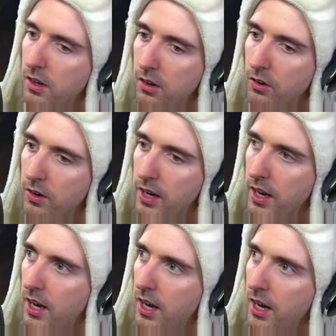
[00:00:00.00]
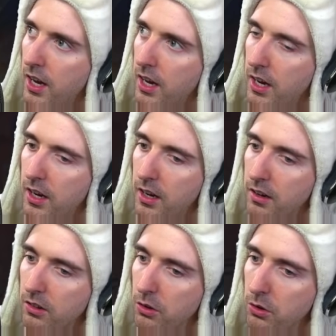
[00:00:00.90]
Okay,
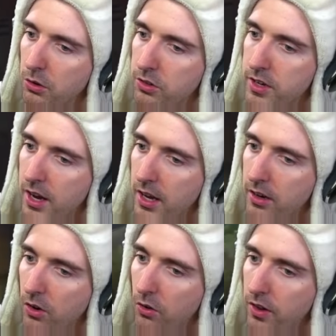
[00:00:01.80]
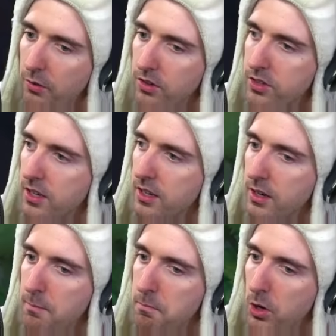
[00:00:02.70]
Lulu's dead. Oh, they were sitting in
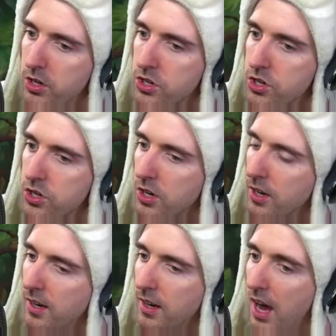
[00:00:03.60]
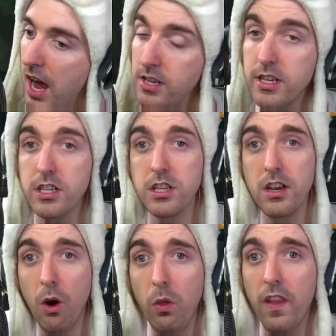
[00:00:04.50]
a bush. I didn't
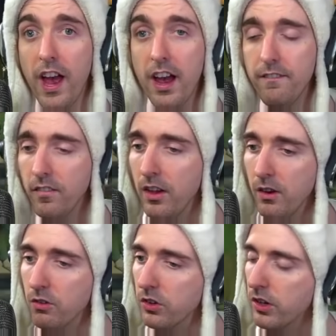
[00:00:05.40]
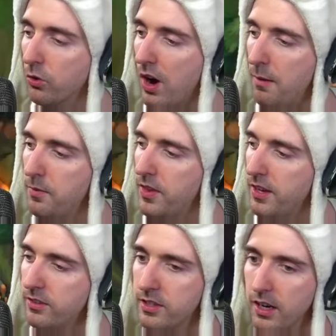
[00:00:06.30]
know that. We're going to grab
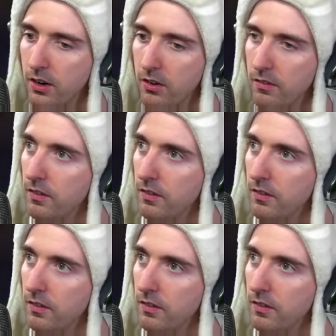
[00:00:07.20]
this here.